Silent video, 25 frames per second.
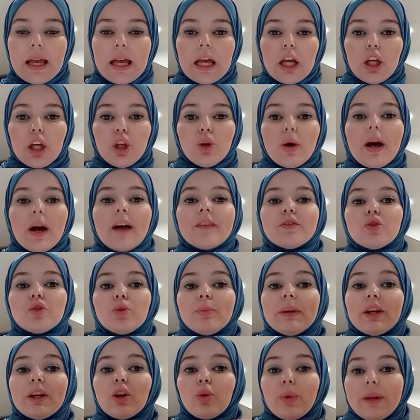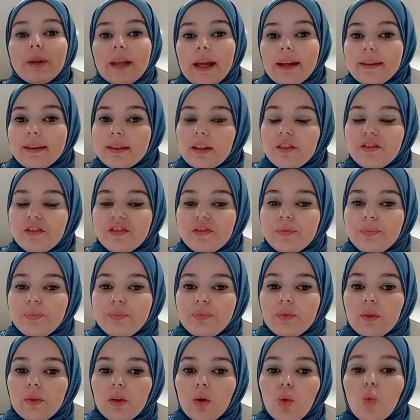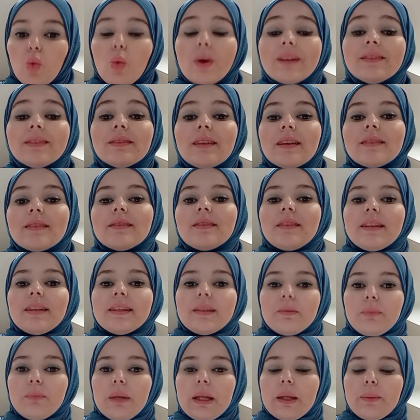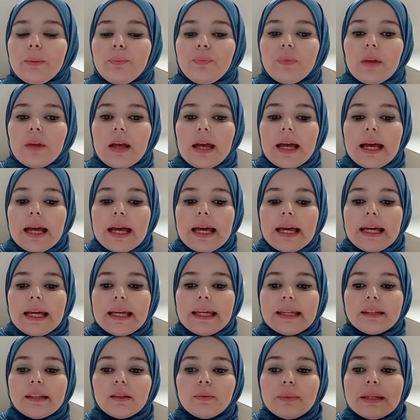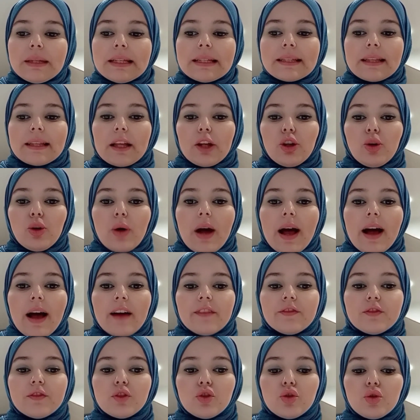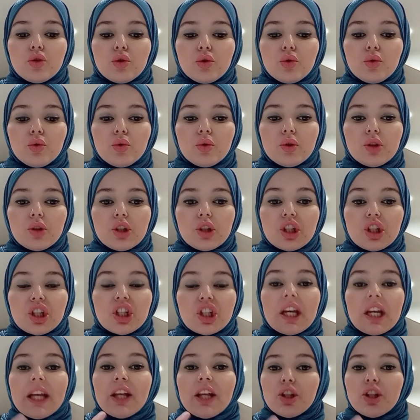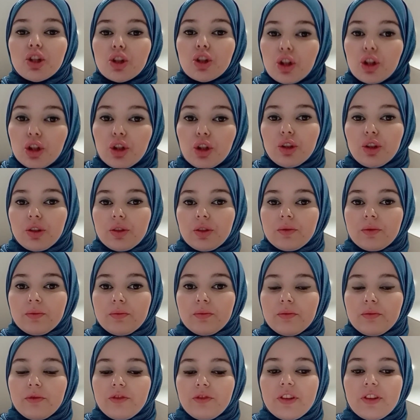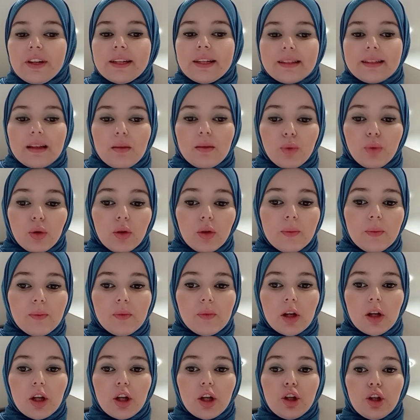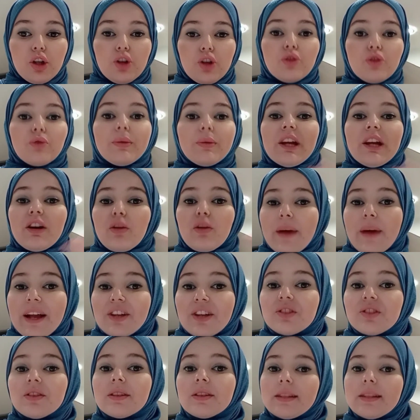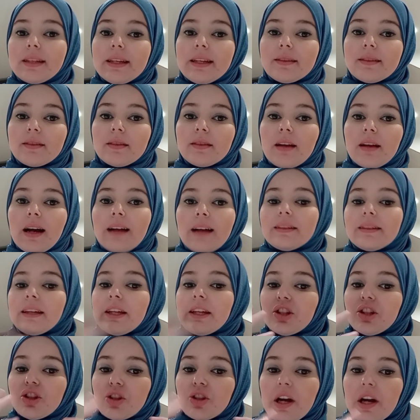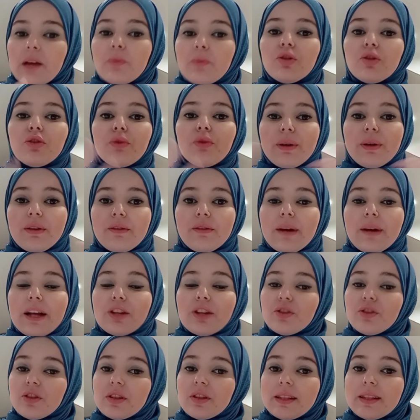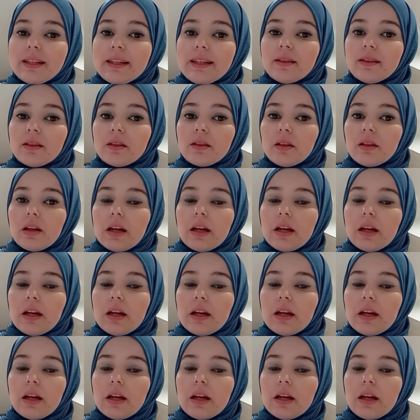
You have to be creative. What does this mean? It means that you have to change your look. For example, you rearrange the seats. At each time you rearrange the seats.